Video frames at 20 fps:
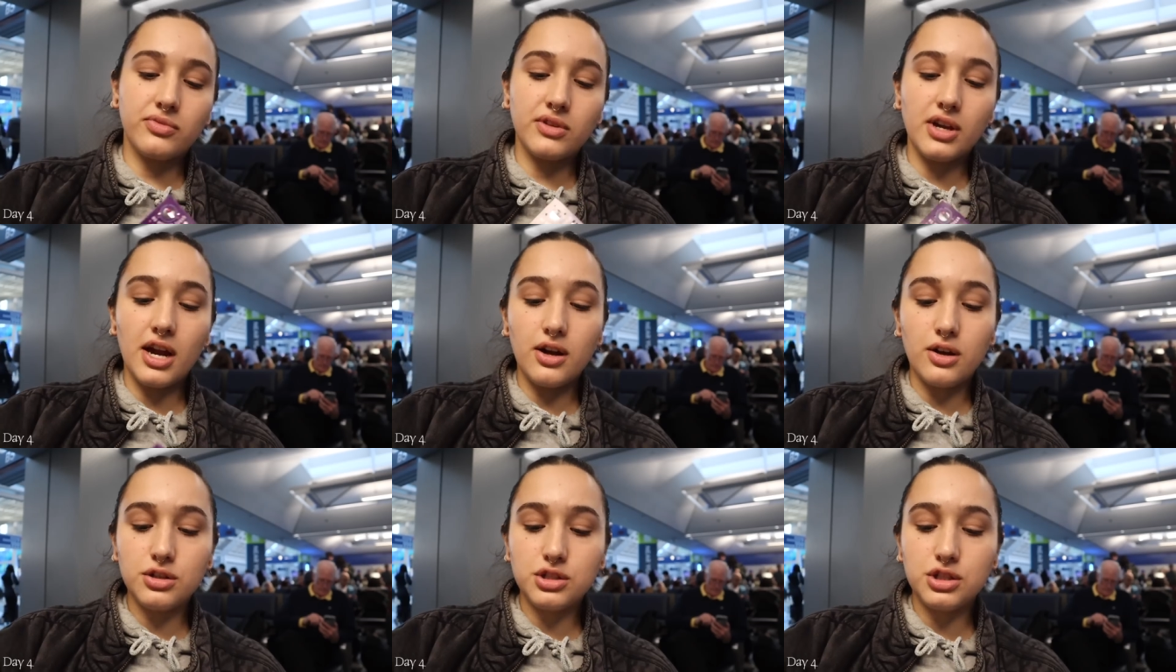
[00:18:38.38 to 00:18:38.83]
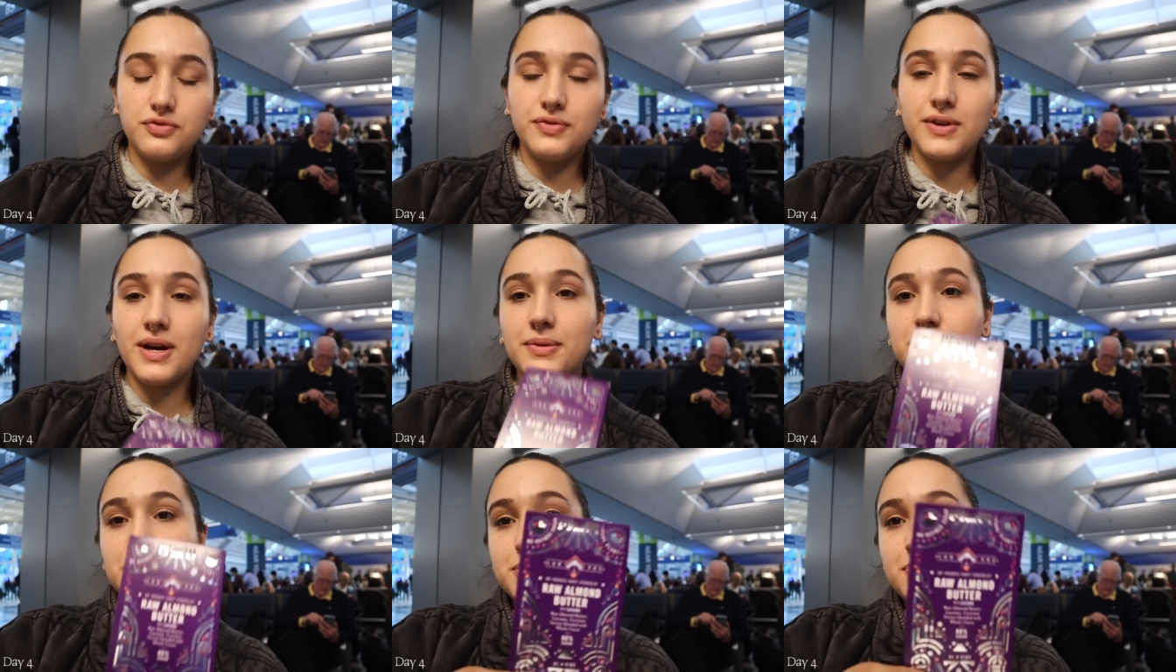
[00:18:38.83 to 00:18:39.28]
I also
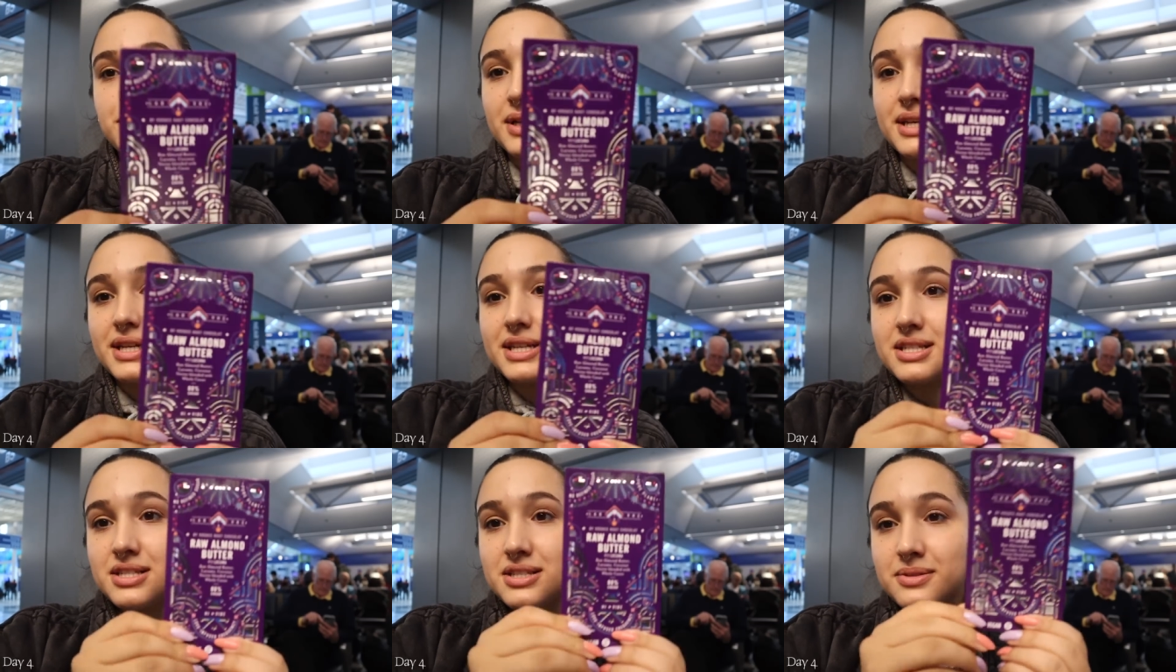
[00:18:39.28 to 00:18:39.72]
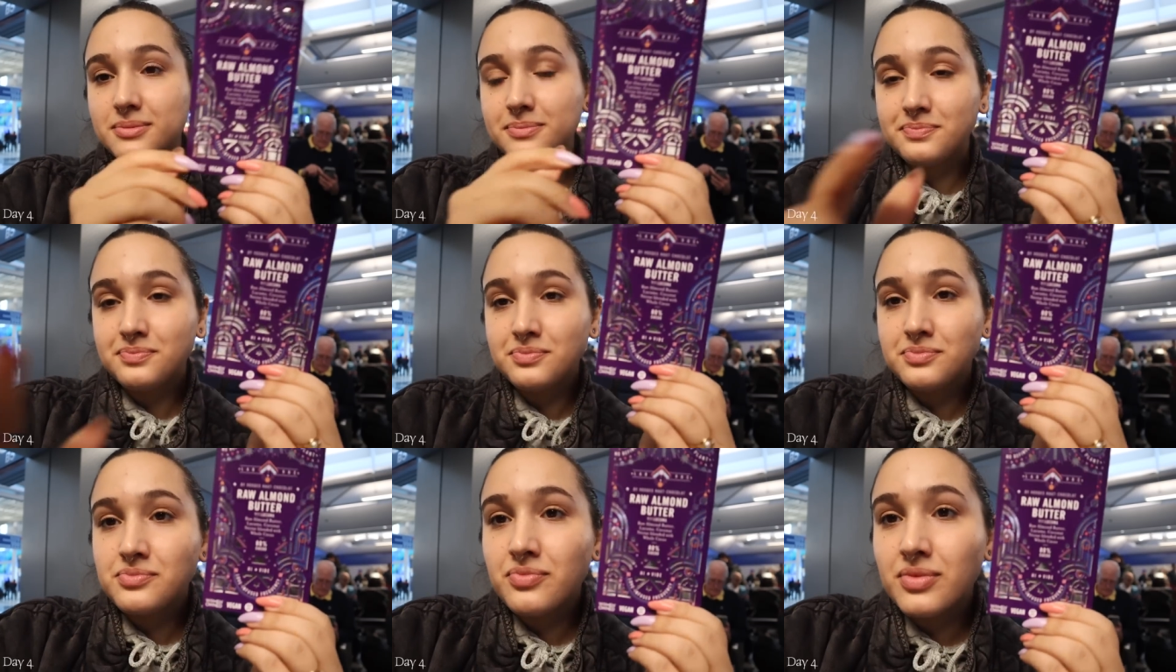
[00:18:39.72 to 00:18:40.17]
found this place
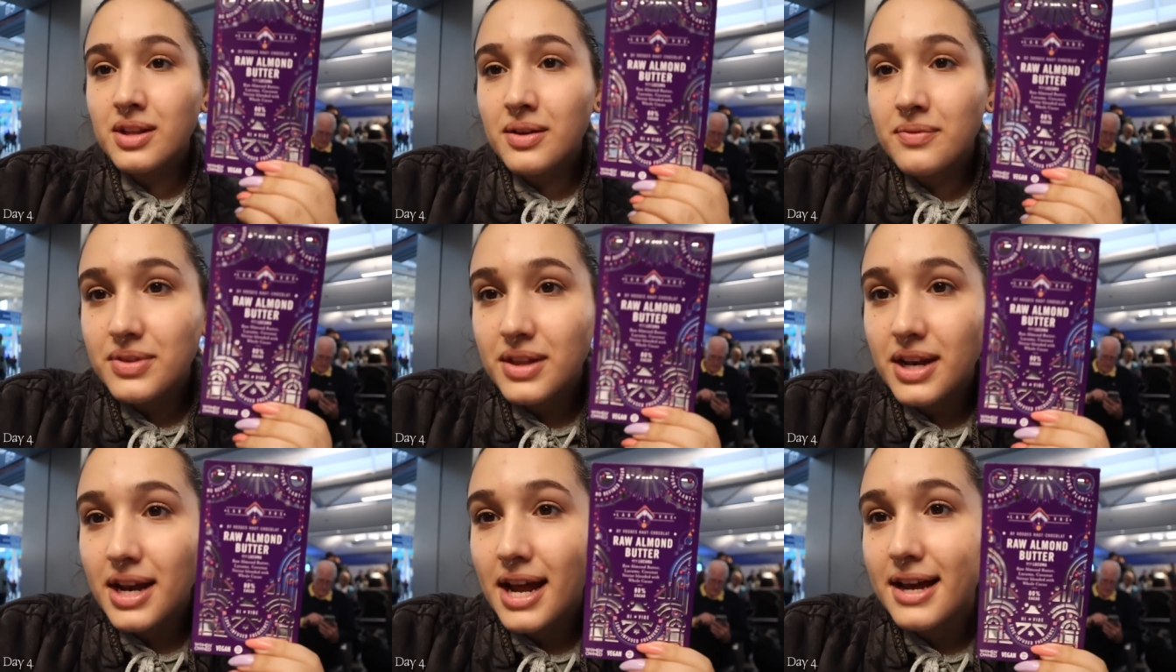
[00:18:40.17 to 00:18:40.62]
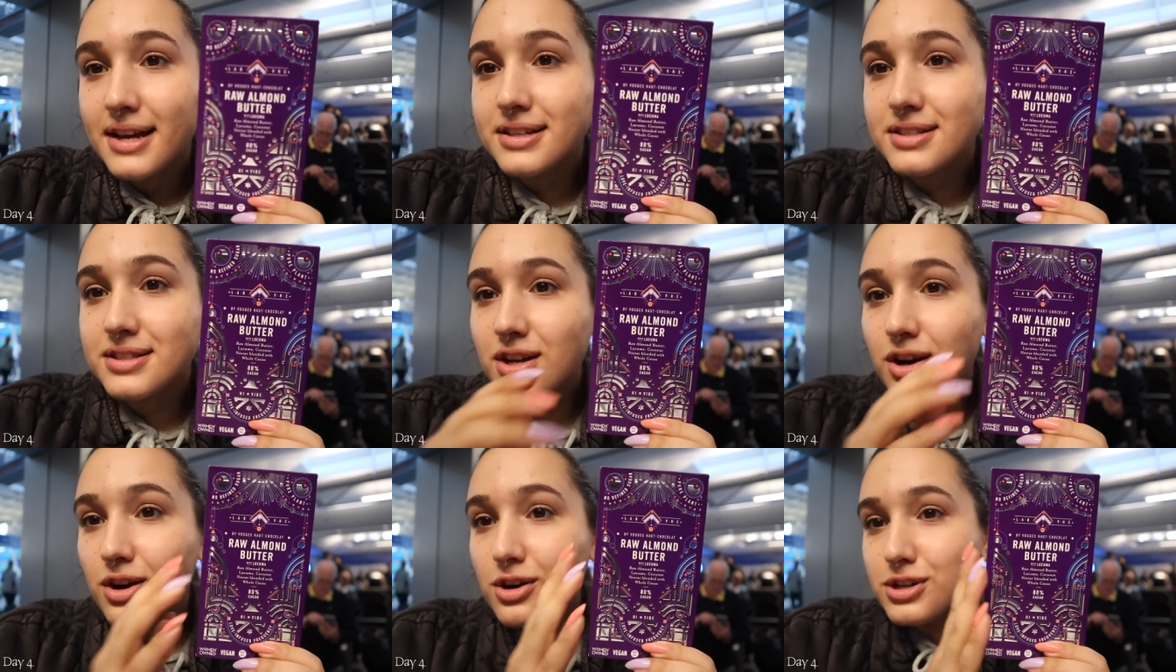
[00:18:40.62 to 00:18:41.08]
that
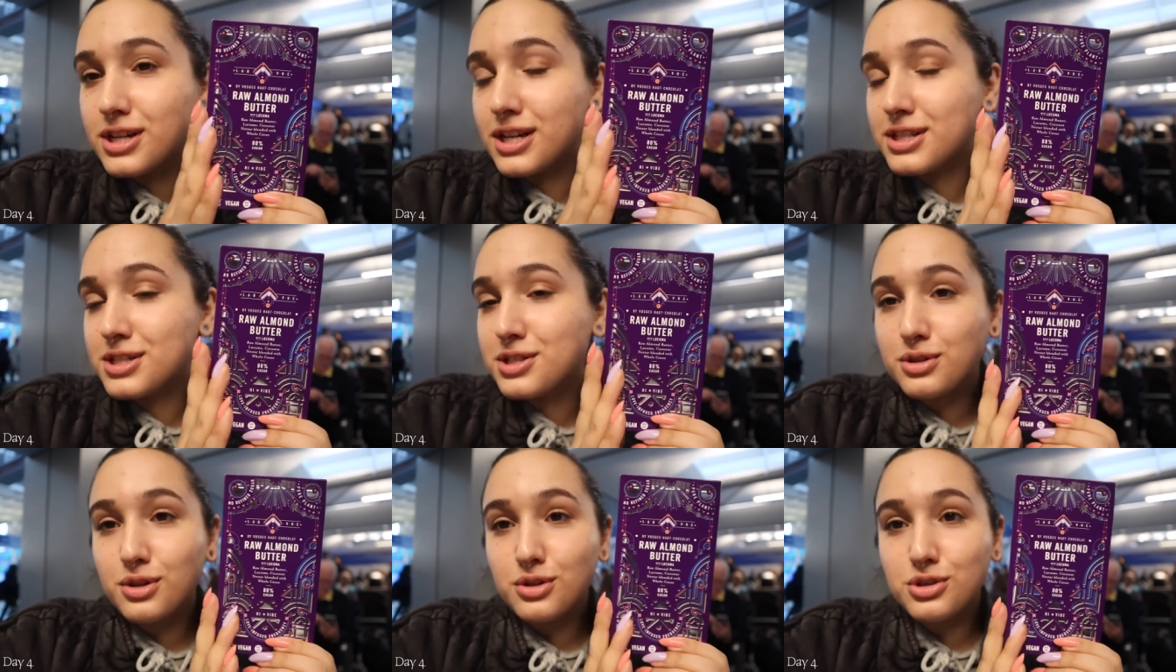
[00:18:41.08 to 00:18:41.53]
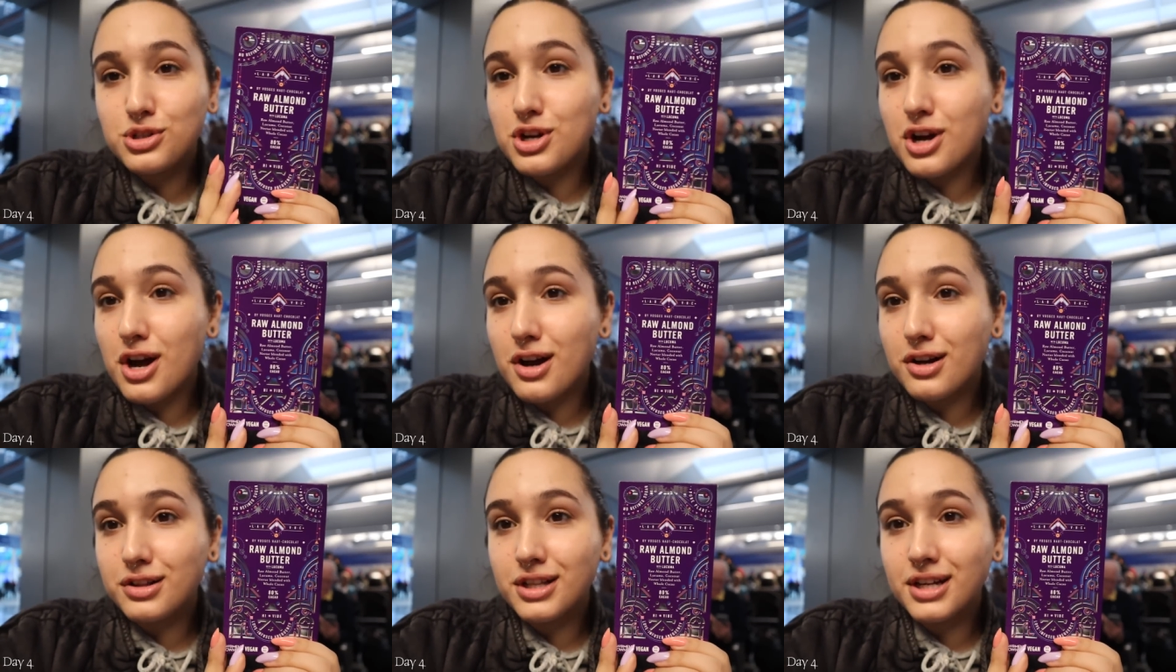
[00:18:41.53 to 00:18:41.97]
has artisanal
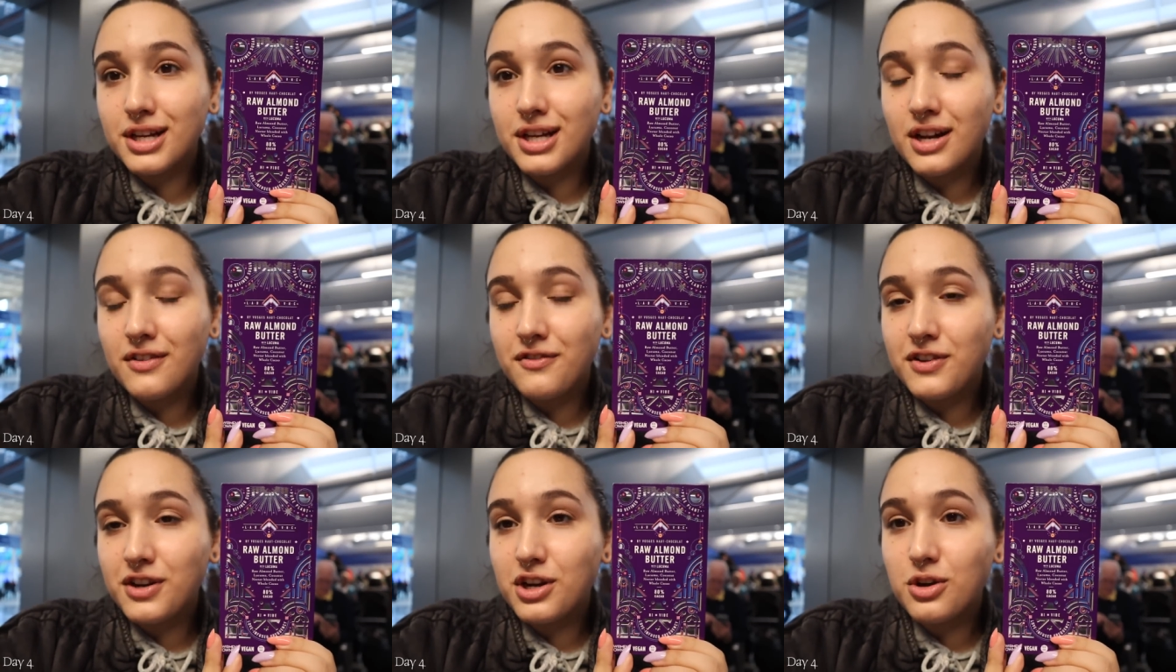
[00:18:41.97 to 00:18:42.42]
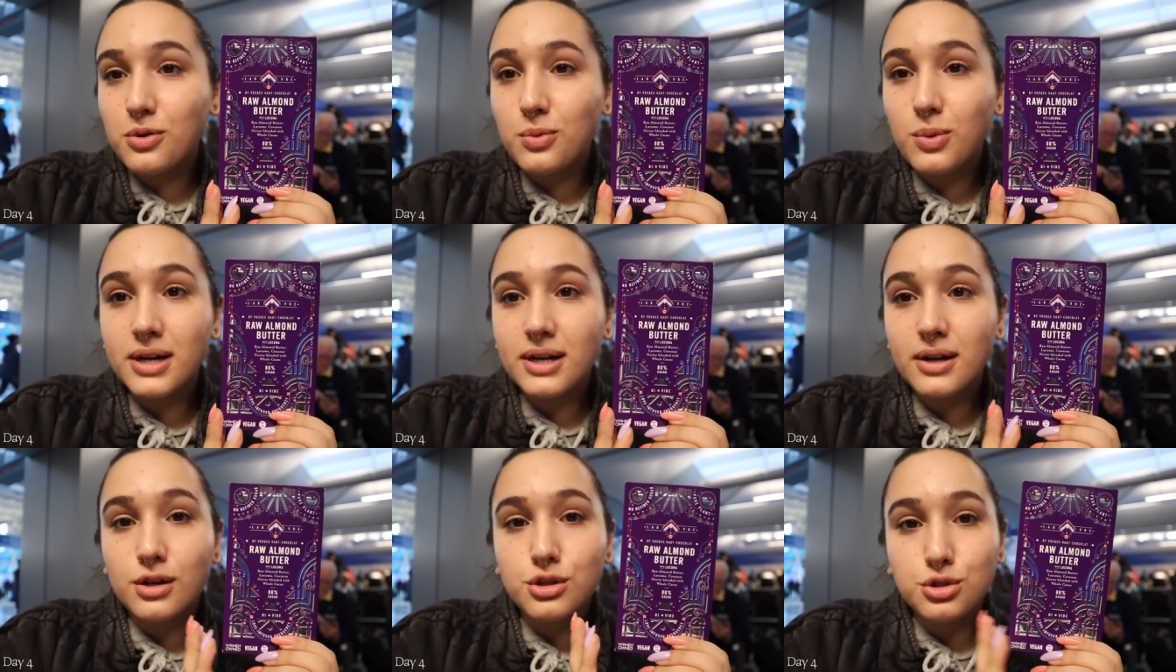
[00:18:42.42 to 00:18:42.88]
chocolate and I figured
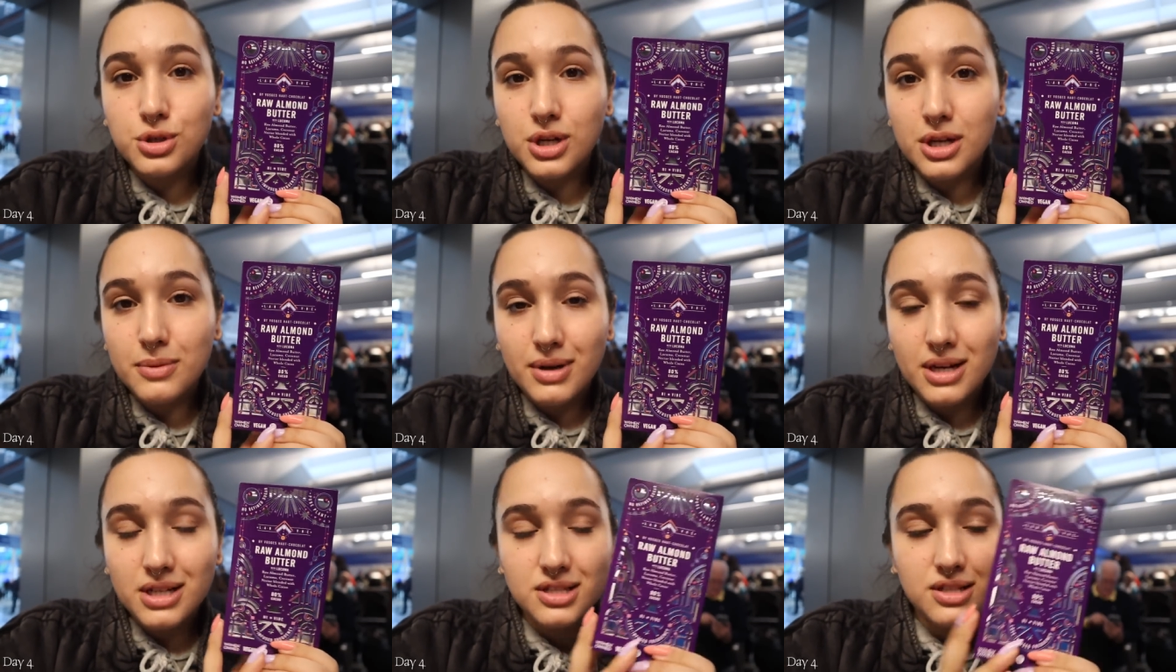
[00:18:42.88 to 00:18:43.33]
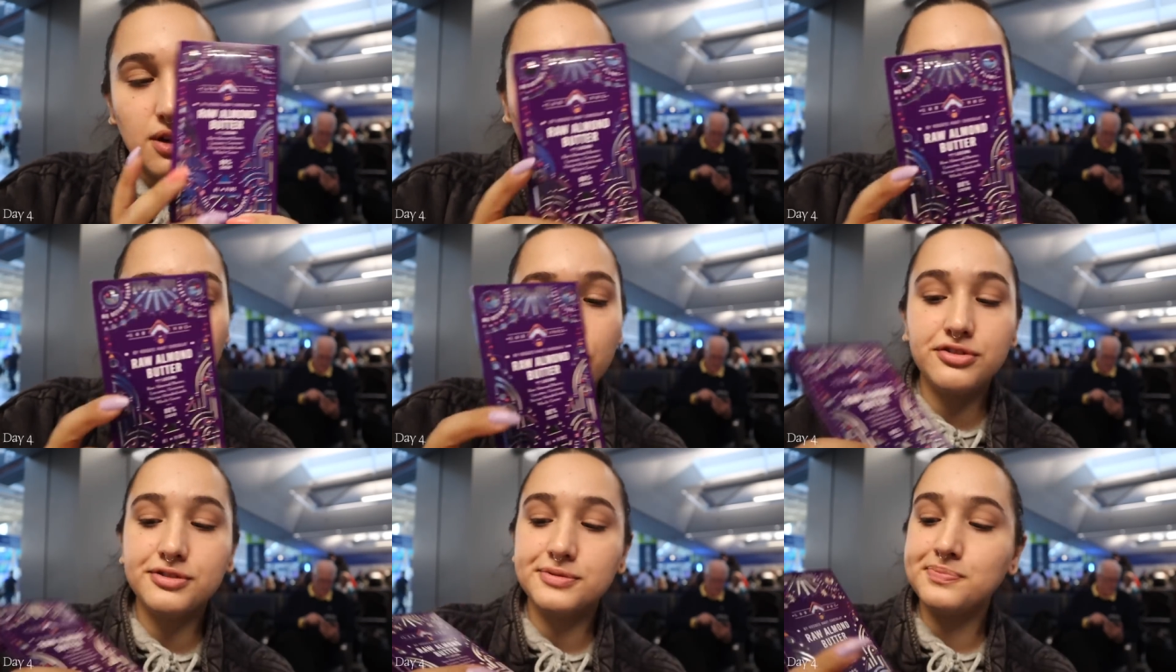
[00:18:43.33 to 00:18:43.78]
why not treat
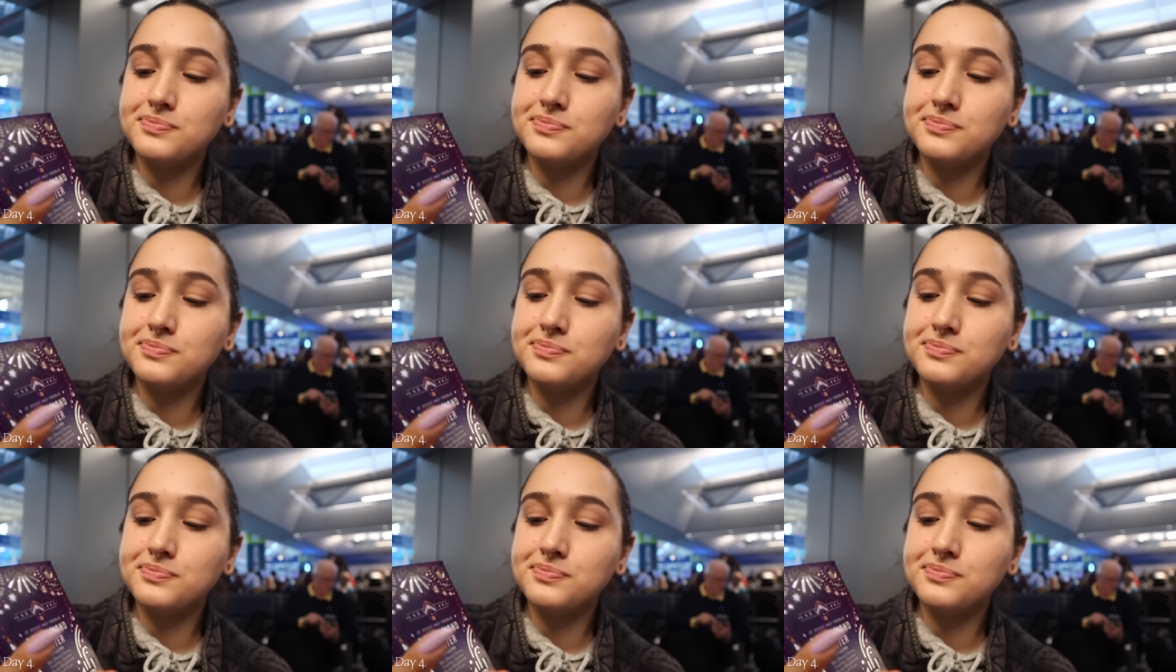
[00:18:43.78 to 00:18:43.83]
myself